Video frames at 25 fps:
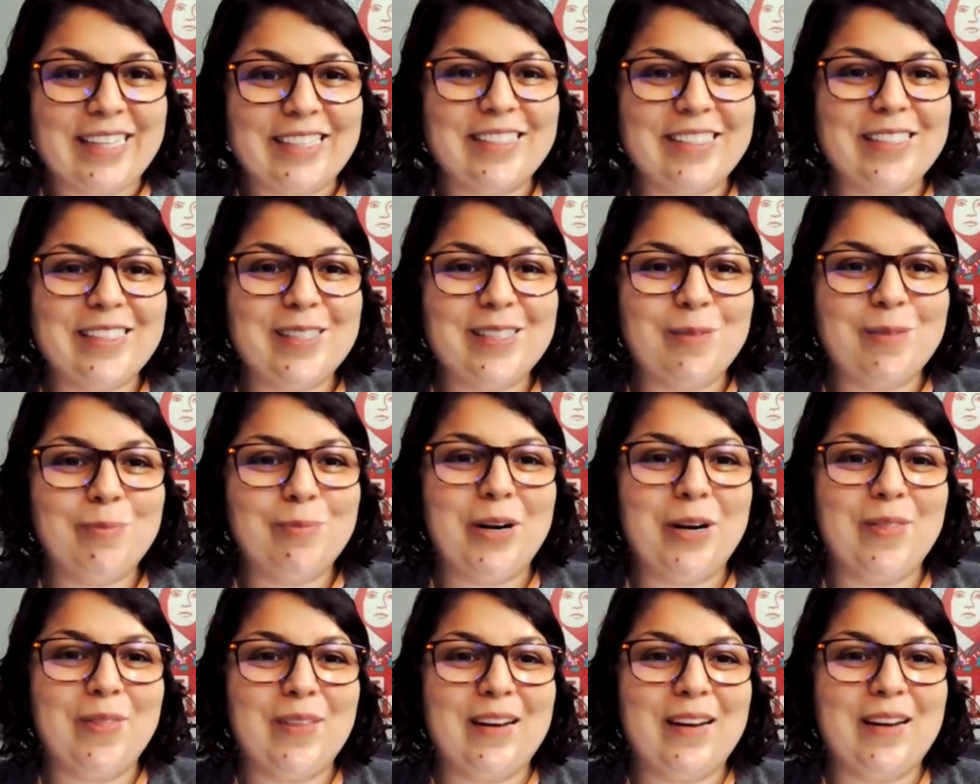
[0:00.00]
This is the
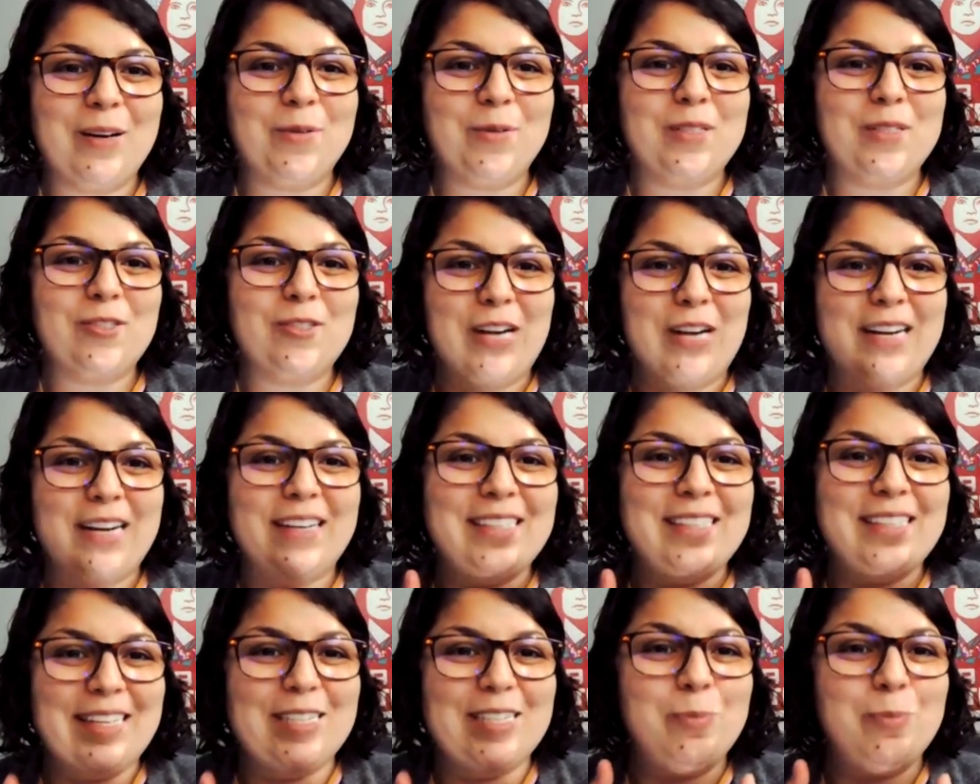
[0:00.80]
part that I always try
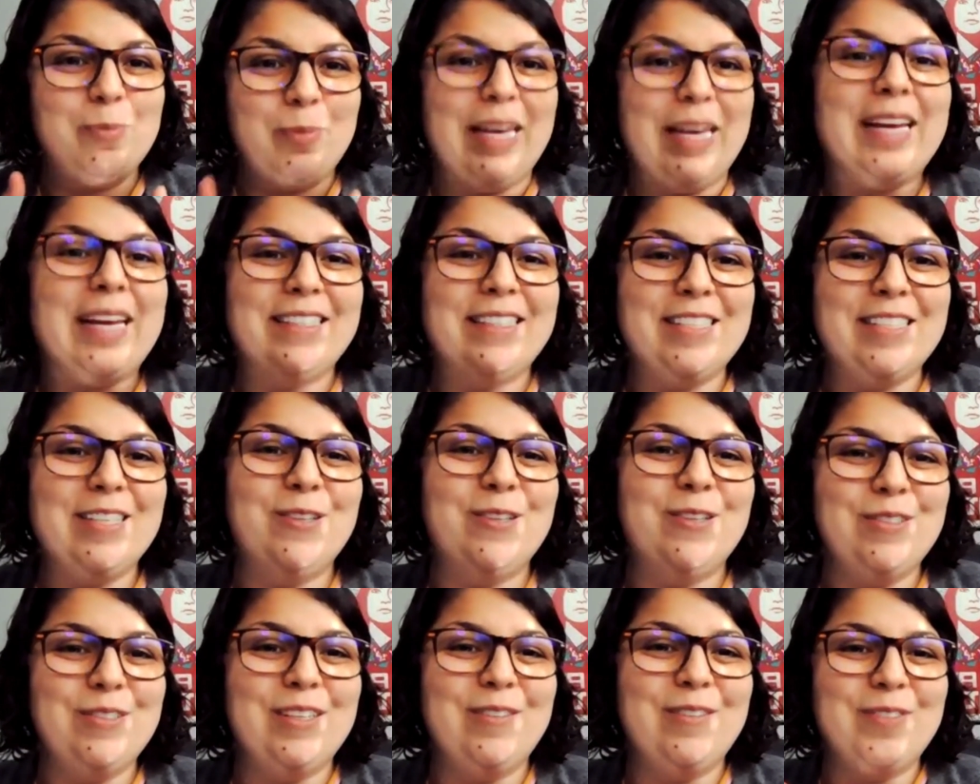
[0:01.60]
to explain to
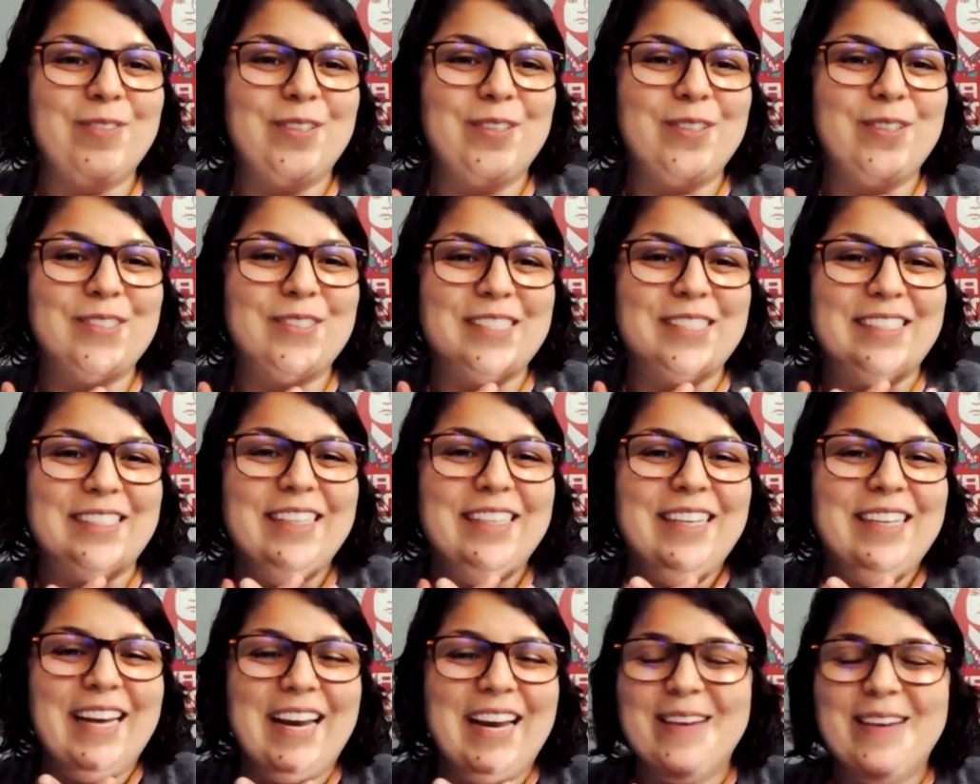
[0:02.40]
union folks and
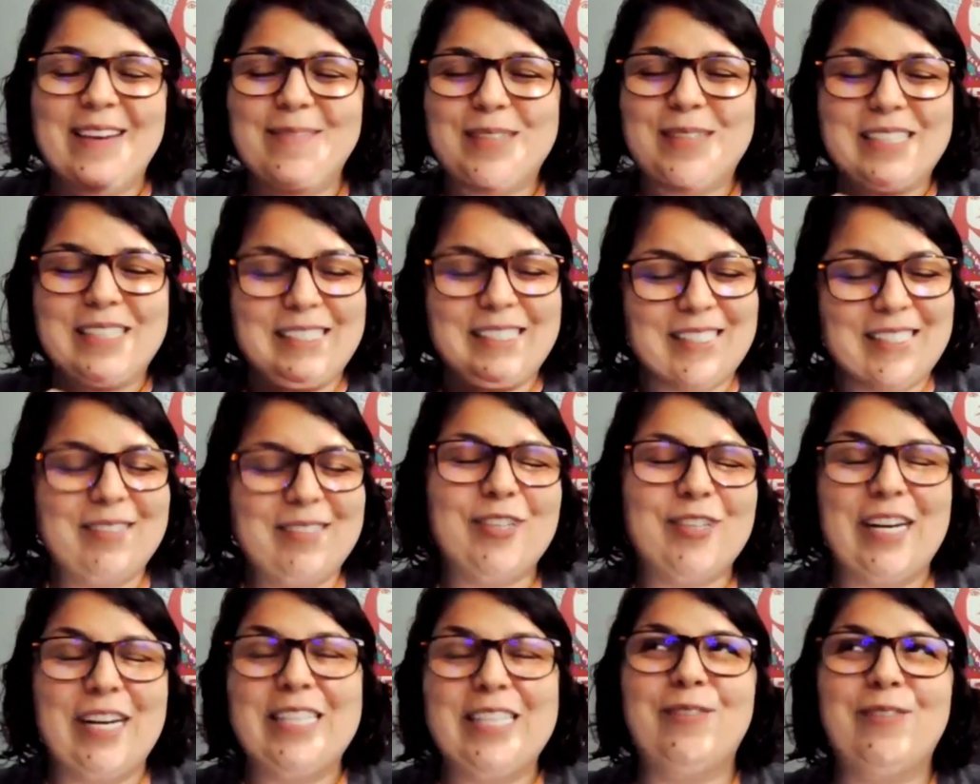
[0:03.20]
to
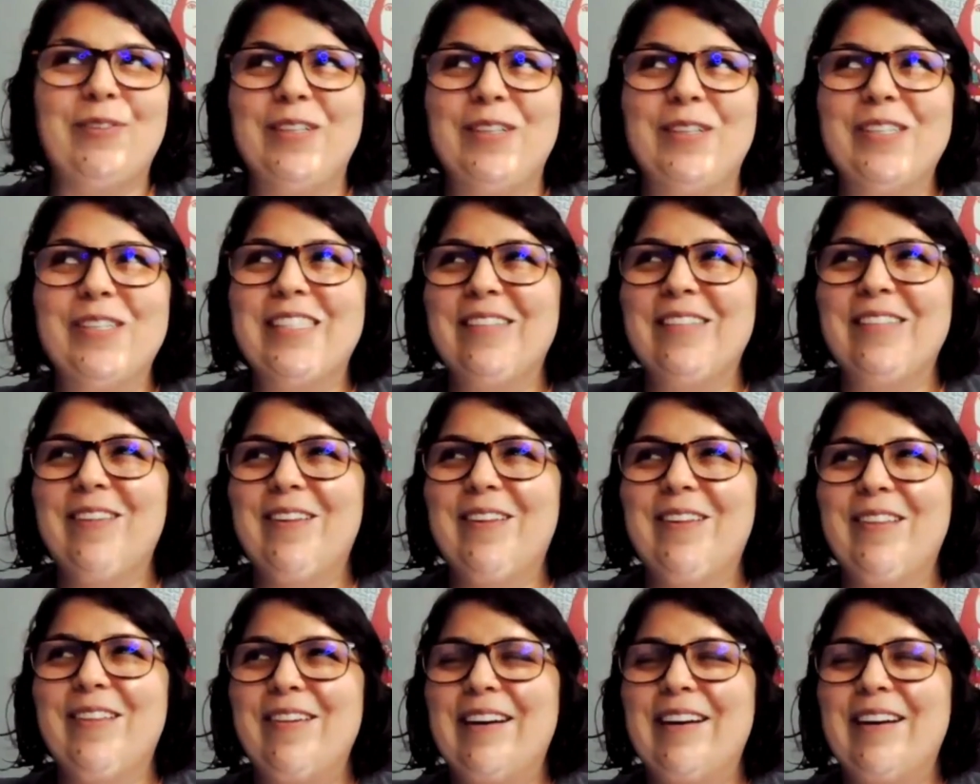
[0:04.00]
trades folks, you
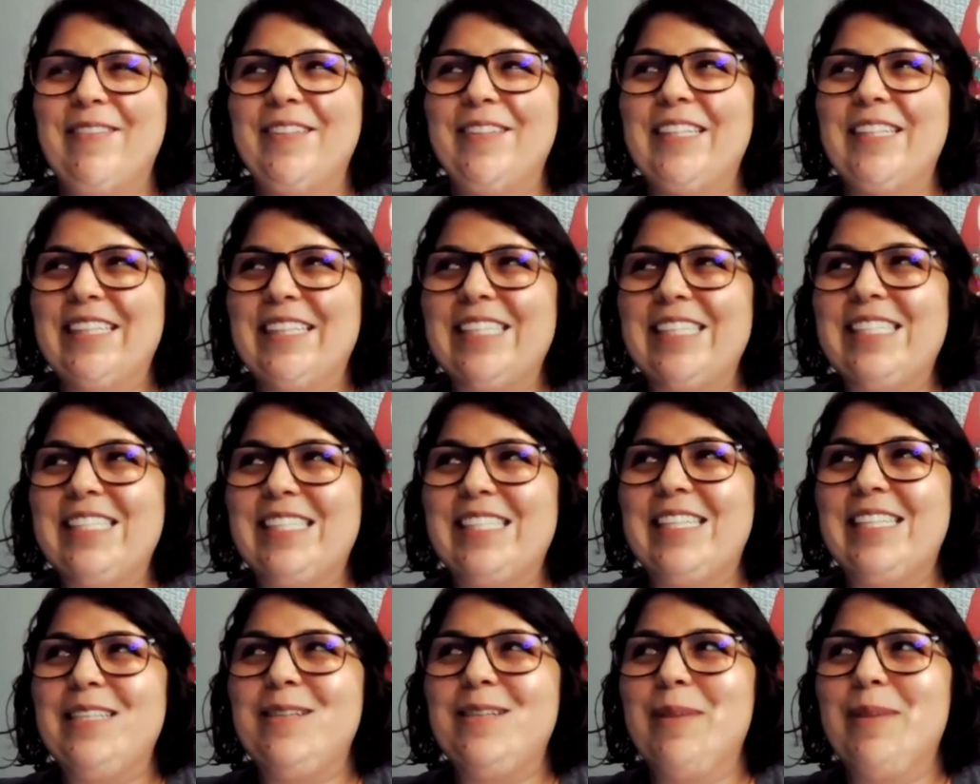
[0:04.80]
know, they're not really
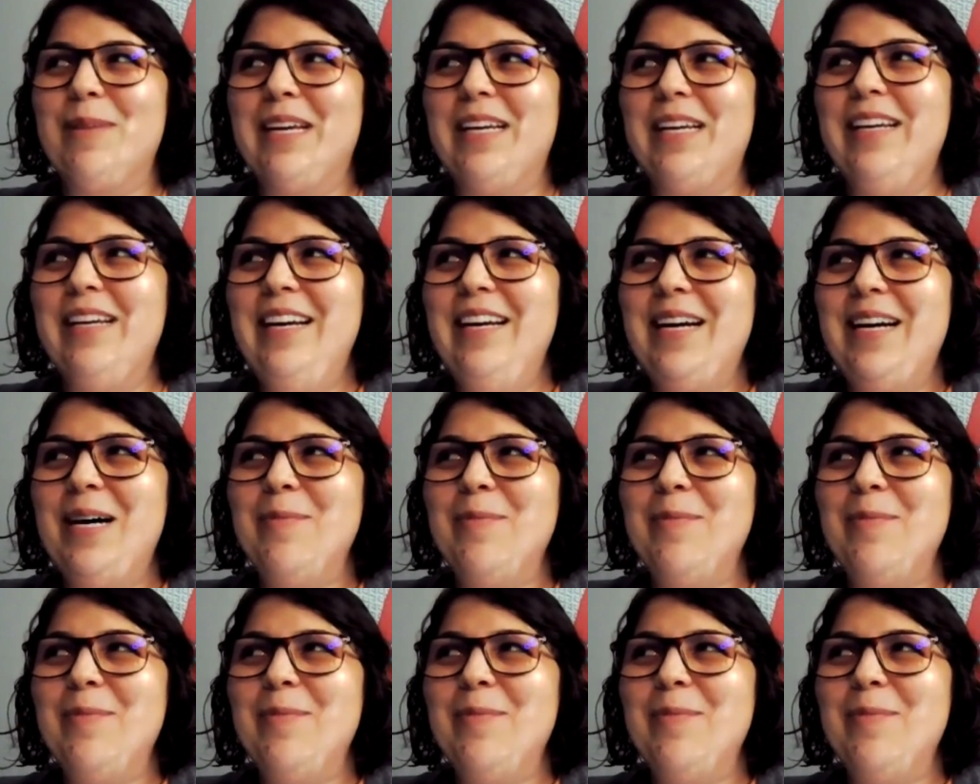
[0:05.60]
listening to me.